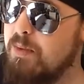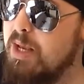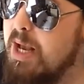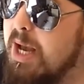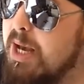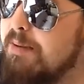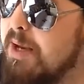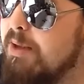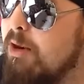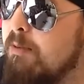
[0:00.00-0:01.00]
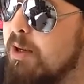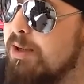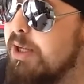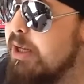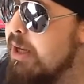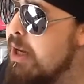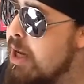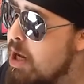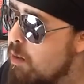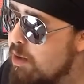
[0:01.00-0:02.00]
and No Mercy
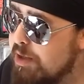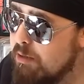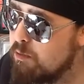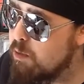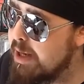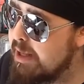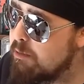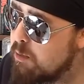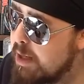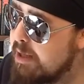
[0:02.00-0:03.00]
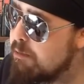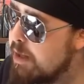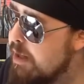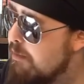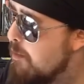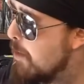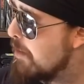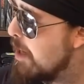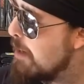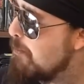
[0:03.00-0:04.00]
was a really fun
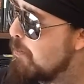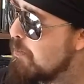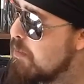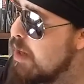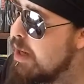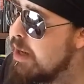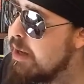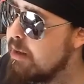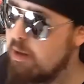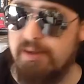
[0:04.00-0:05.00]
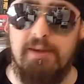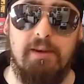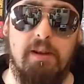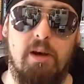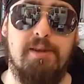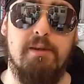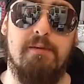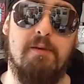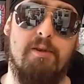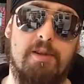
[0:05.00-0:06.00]
game. Lots of
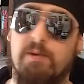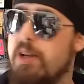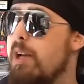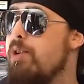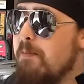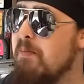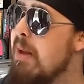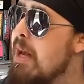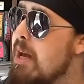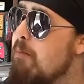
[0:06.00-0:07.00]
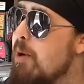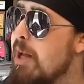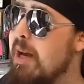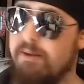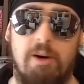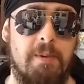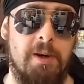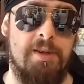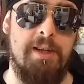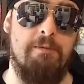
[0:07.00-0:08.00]
customization, but No
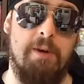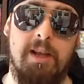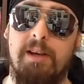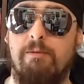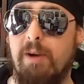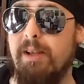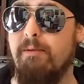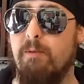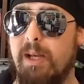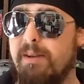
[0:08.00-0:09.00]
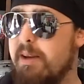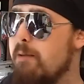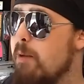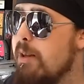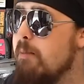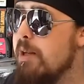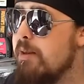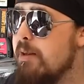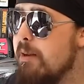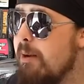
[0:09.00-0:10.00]
Mercy really did win the
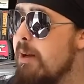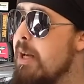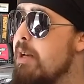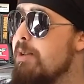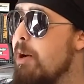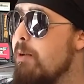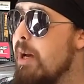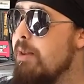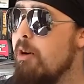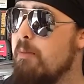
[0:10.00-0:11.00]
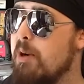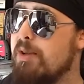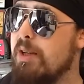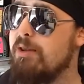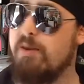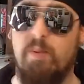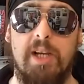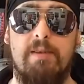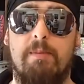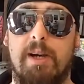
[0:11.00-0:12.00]
biscuit there. So No Mercy just
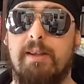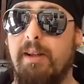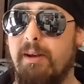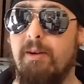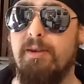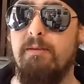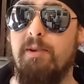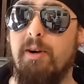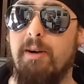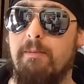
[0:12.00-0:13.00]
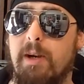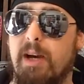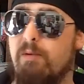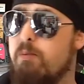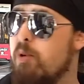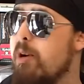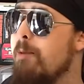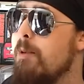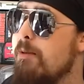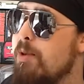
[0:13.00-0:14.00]
brings you back to that awesome time I had with
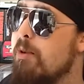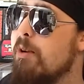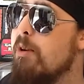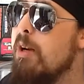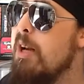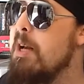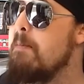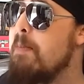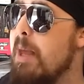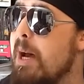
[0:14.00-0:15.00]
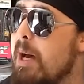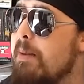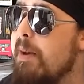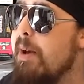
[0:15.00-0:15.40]
Brian when I was younger, and